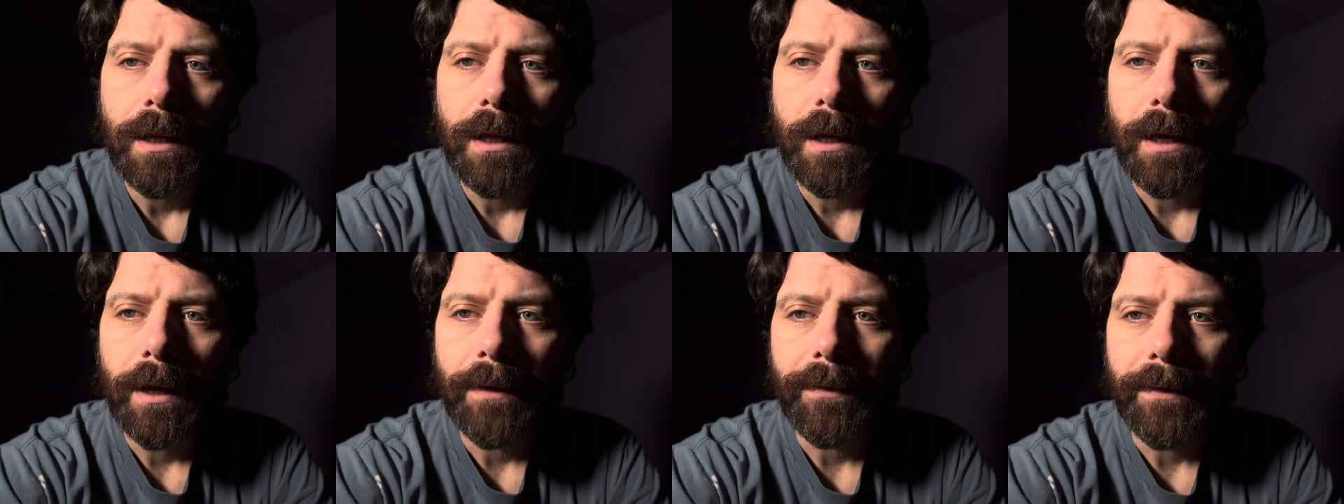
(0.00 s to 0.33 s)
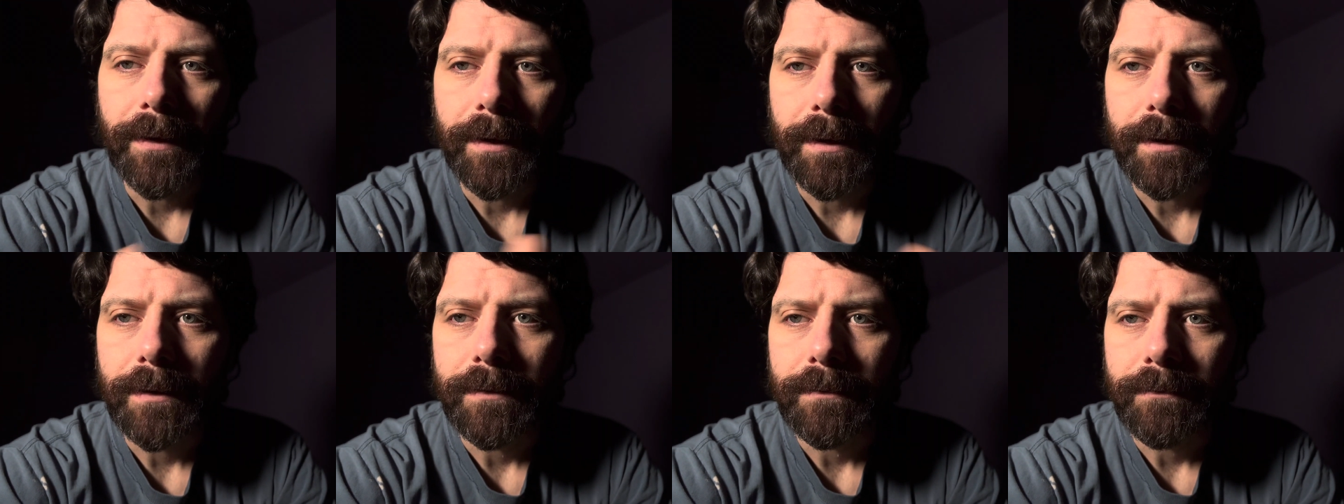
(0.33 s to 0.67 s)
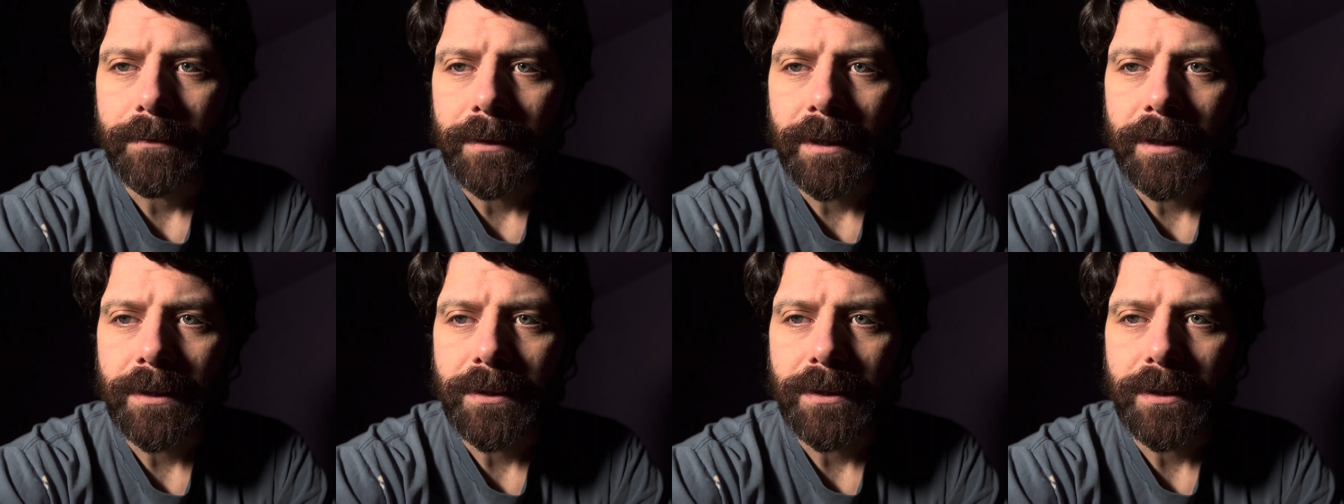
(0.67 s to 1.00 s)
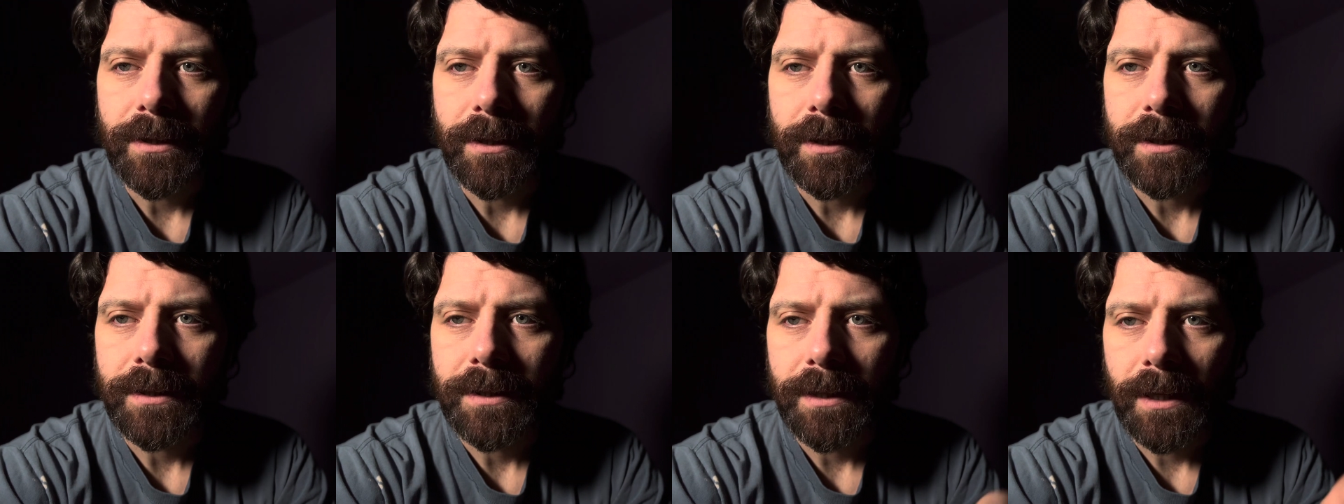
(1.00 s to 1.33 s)
And then easier
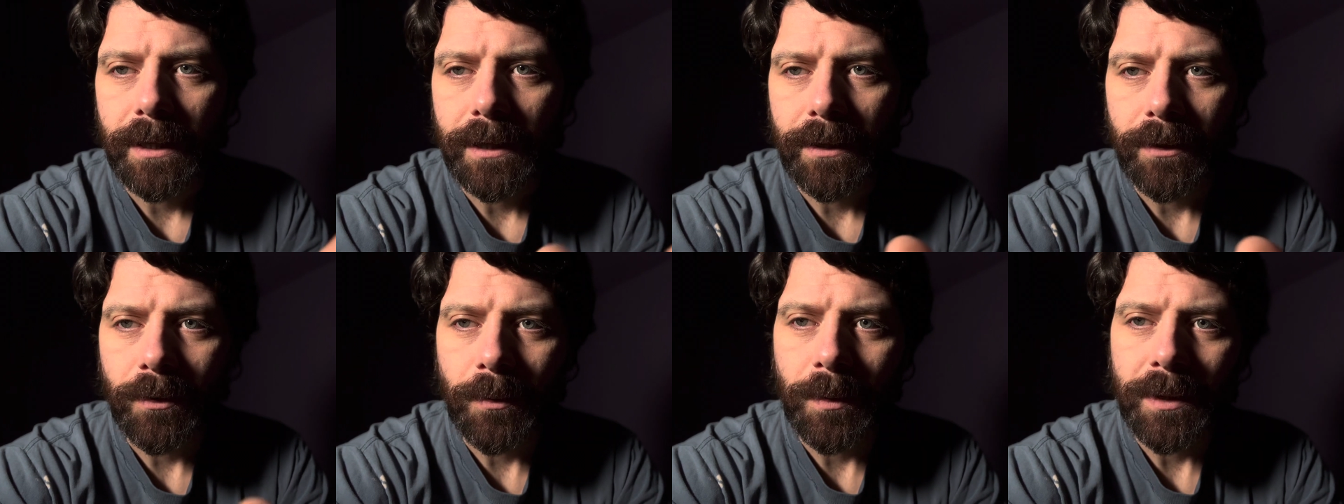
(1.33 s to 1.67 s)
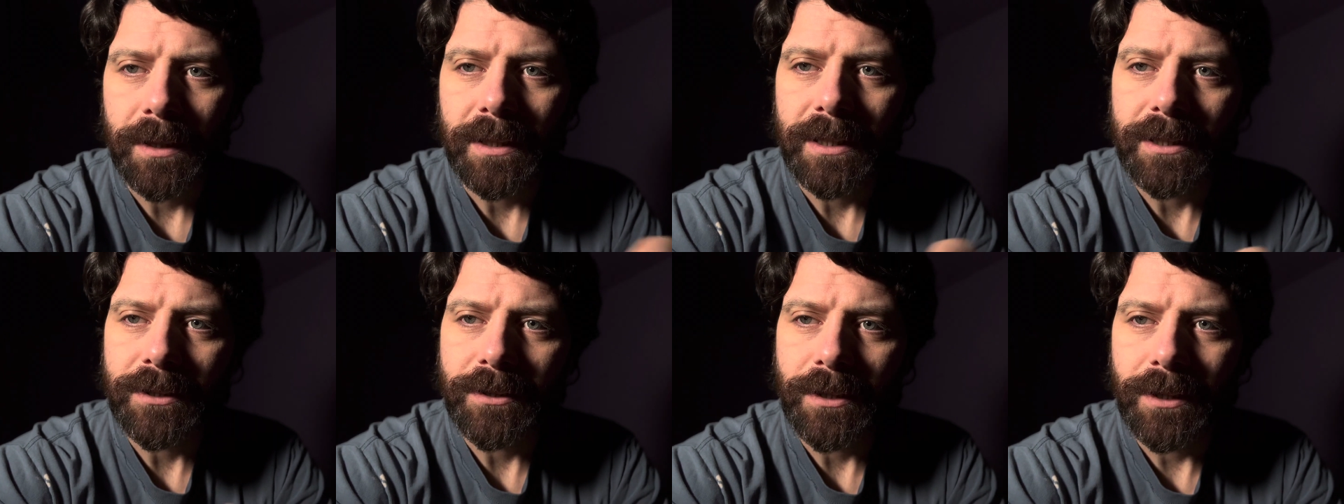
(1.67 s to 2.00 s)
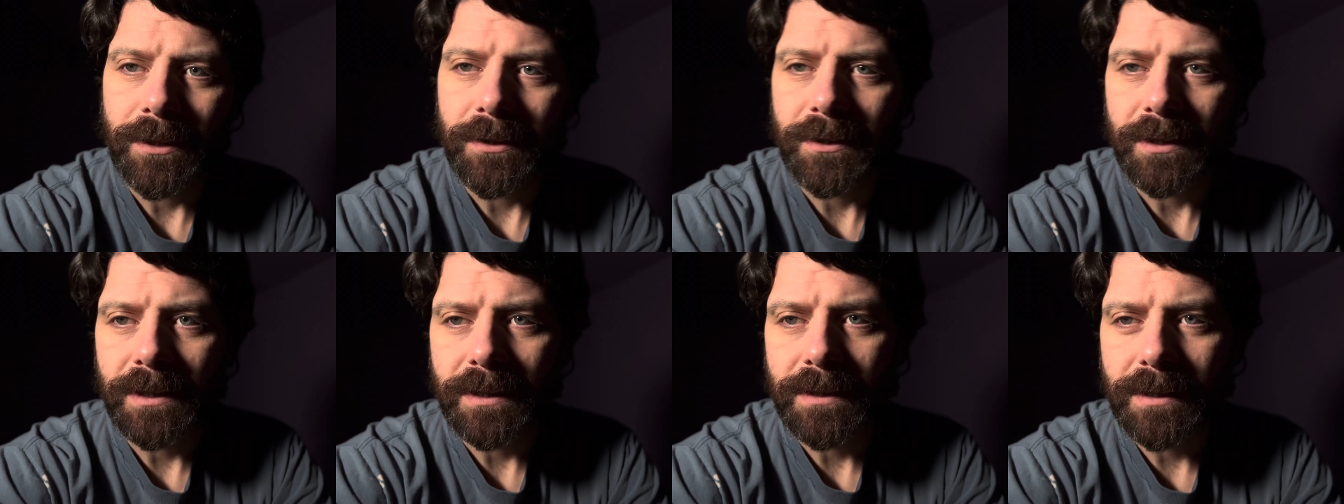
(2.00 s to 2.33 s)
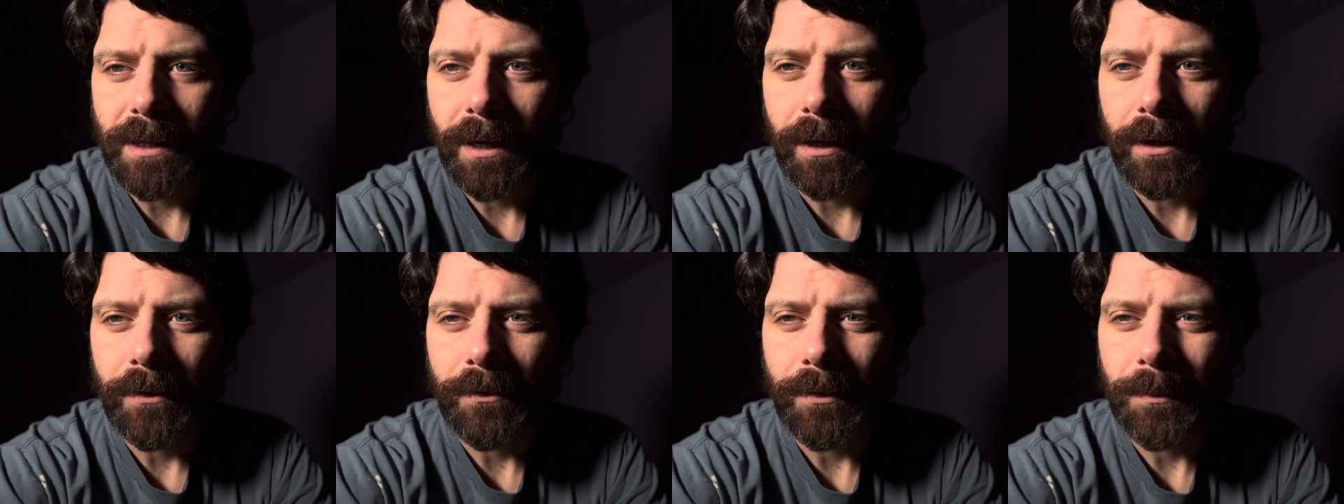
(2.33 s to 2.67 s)
because then I can quickly change things
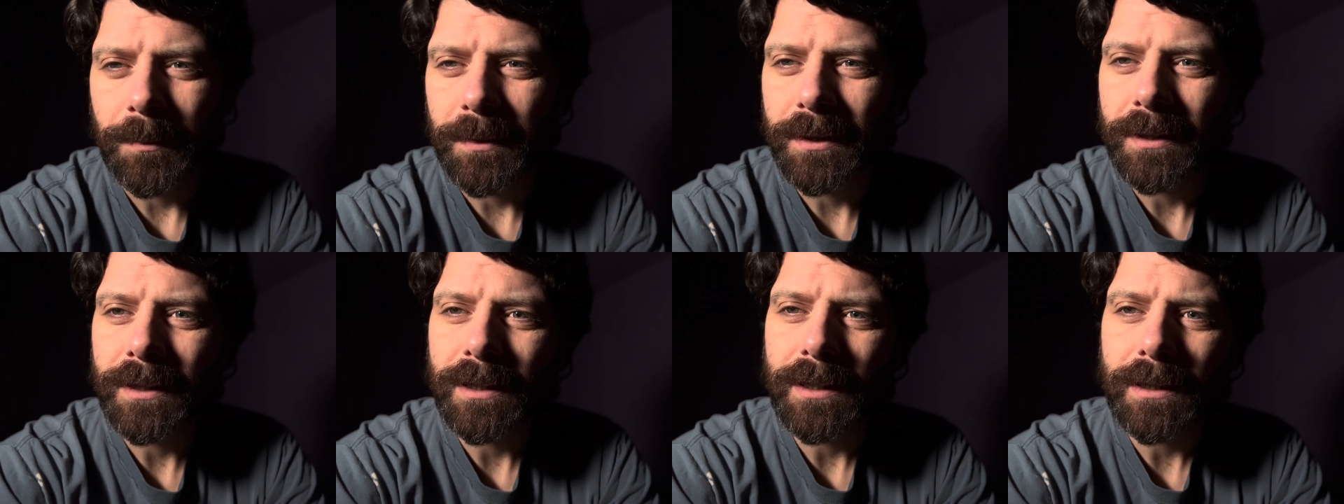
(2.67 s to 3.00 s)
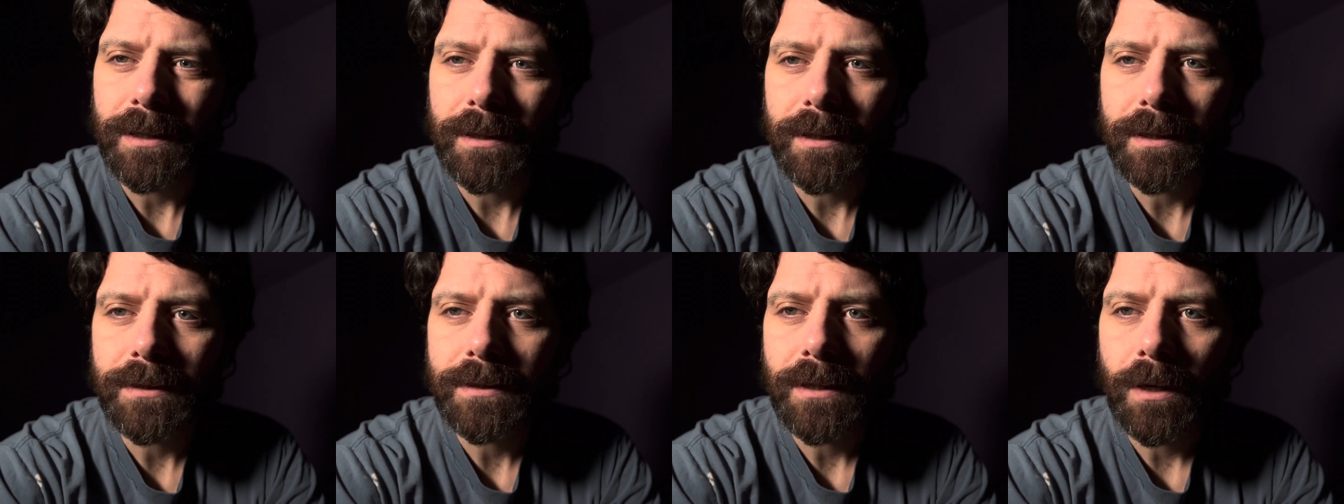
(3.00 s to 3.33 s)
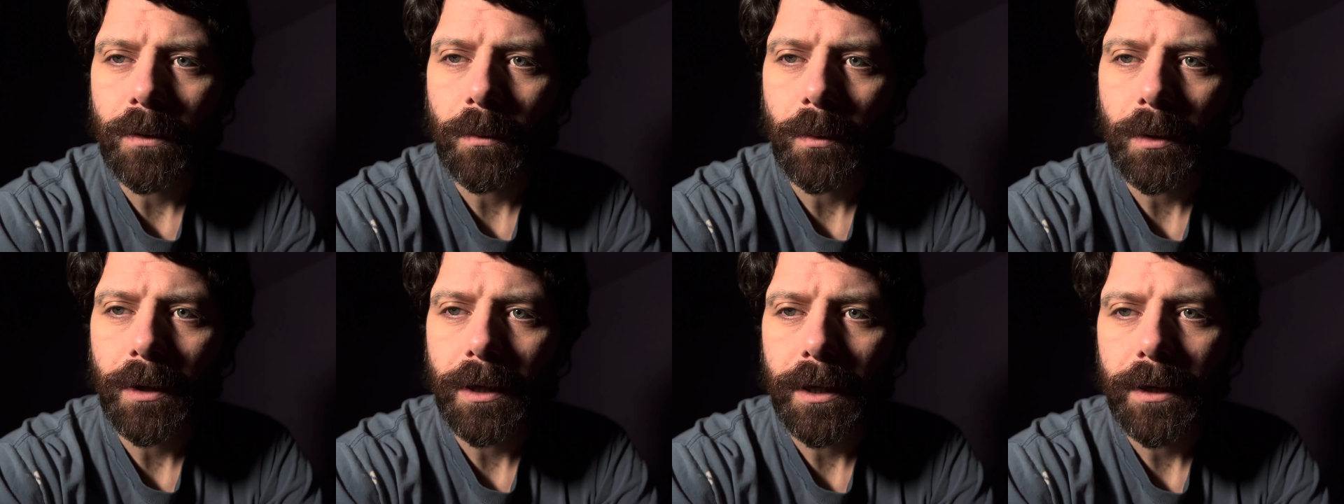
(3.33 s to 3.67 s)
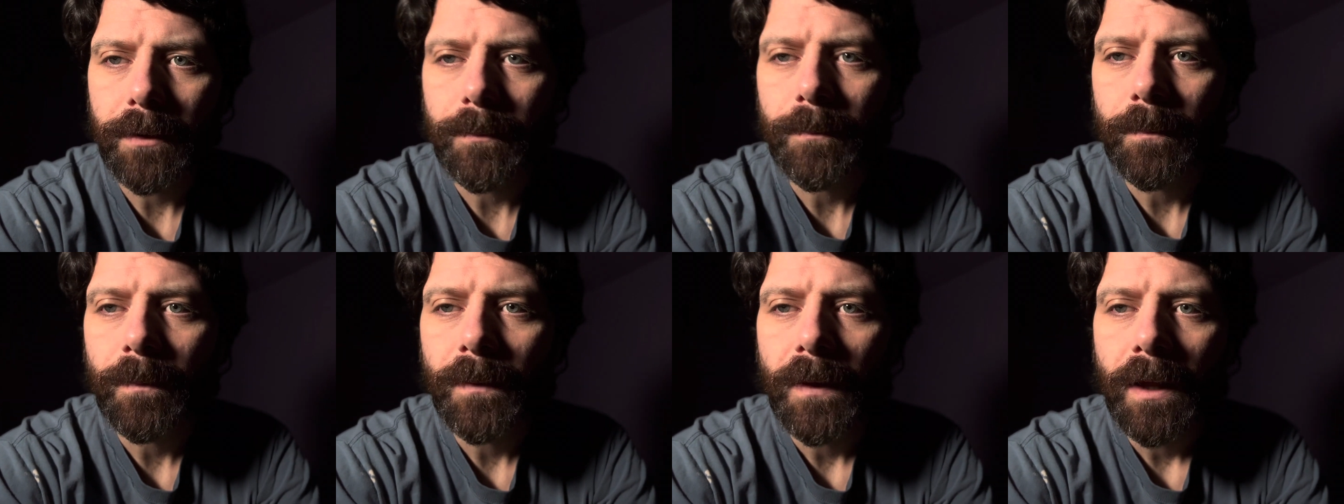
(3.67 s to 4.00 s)
out if I'm like, that's not
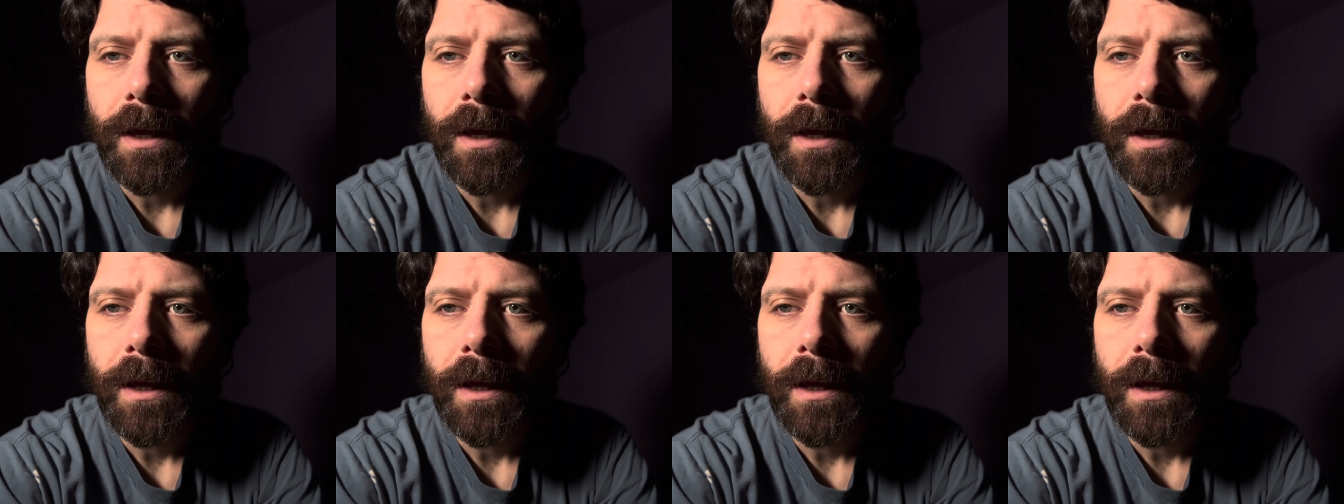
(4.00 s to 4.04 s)
working.